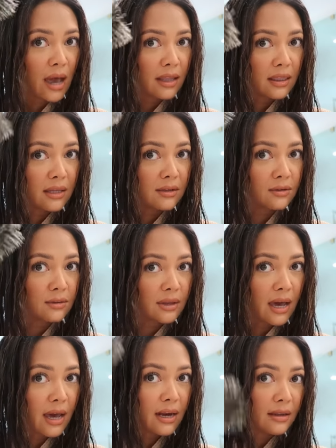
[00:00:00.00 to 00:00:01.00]
And then do
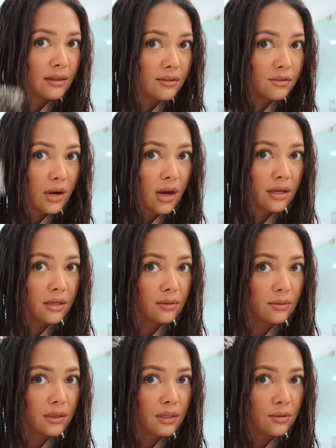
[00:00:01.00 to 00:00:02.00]
that, and then draw a
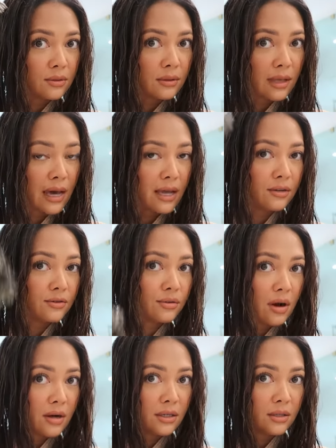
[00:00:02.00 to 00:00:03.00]
U, and then do that, and
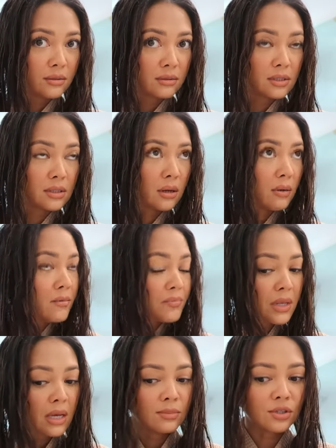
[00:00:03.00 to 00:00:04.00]
draw a U. So,
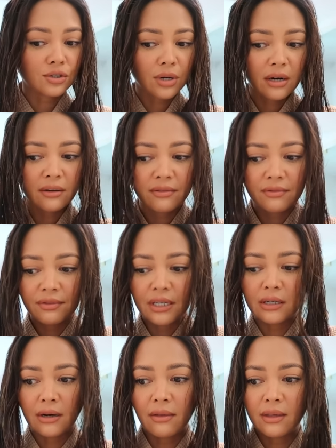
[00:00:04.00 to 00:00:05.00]
just trying to
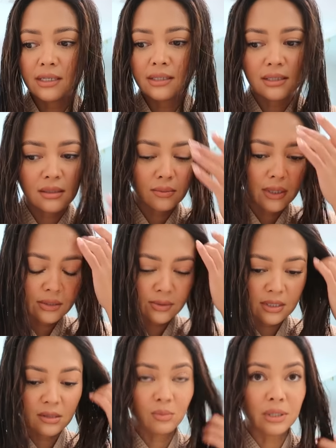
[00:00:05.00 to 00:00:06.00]
figure out the easiest way to
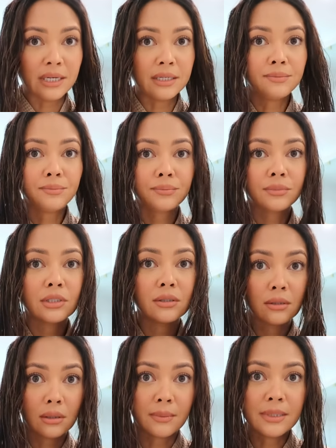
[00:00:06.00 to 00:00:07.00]
explain.
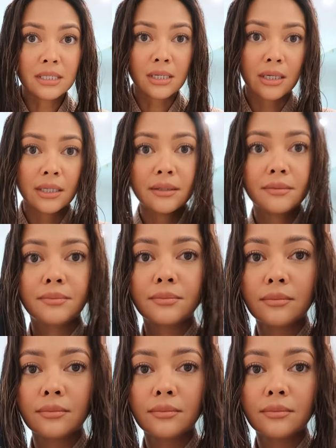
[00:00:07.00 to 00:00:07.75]
So let me start.